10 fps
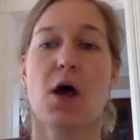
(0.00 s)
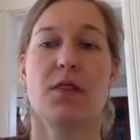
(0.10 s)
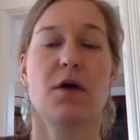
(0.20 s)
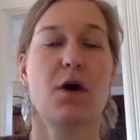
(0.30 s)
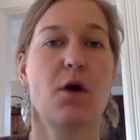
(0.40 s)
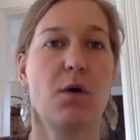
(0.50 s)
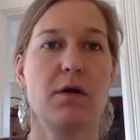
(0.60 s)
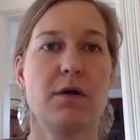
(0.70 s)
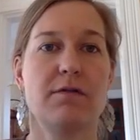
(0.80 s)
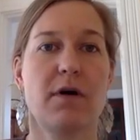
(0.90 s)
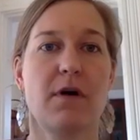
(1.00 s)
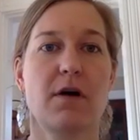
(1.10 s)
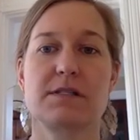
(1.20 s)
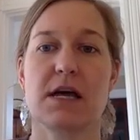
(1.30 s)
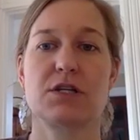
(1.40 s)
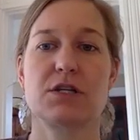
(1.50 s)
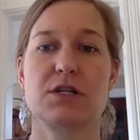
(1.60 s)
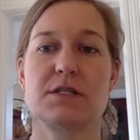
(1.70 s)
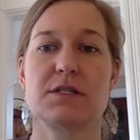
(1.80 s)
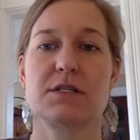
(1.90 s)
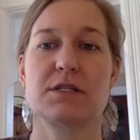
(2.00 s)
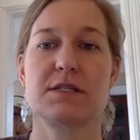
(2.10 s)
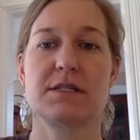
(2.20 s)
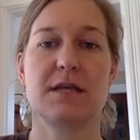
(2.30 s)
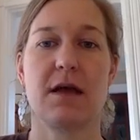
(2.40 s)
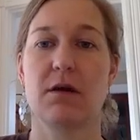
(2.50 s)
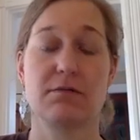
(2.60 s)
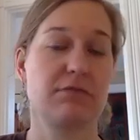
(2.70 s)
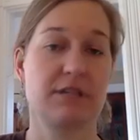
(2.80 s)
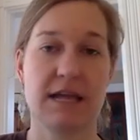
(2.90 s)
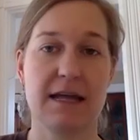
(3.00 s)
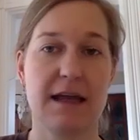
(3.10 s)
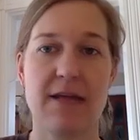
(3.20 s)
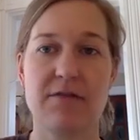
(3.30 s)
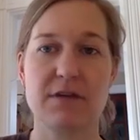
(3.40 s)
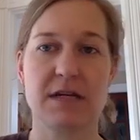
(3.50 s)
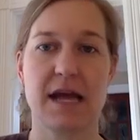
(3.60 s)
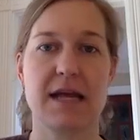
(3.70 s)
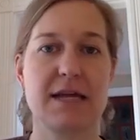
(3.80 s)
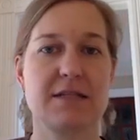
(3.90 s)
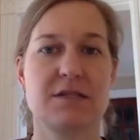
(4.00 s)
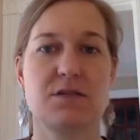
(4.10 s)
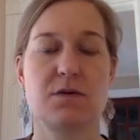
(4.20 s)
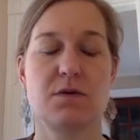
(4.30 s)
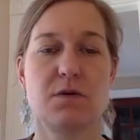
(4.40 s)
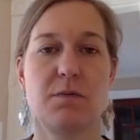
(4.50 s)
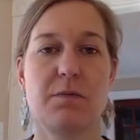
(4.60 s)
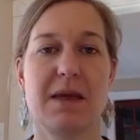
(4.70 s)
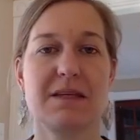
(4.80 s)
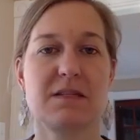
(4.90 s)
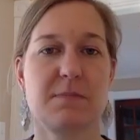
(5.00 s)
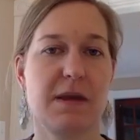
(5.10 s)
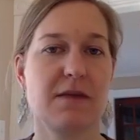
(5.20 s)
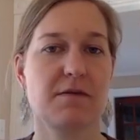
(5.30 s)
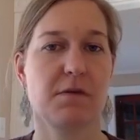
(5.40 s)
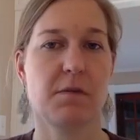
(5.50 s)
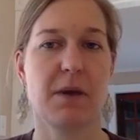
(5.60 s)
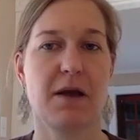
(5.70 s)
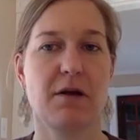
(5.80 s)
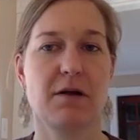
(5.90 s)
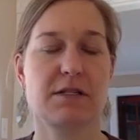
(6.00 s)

The goal of our sessions today and every day, is to make a space for parents,